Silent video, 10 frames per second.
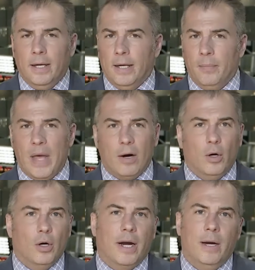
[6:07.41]
That
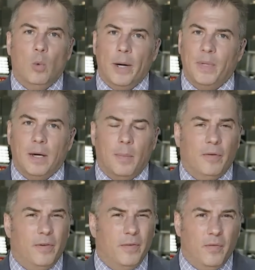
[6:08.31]
hurricane wiped out
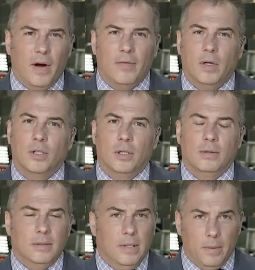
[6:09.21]
about
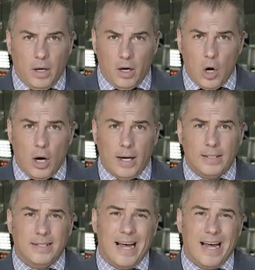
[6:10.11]
5,500 hogs.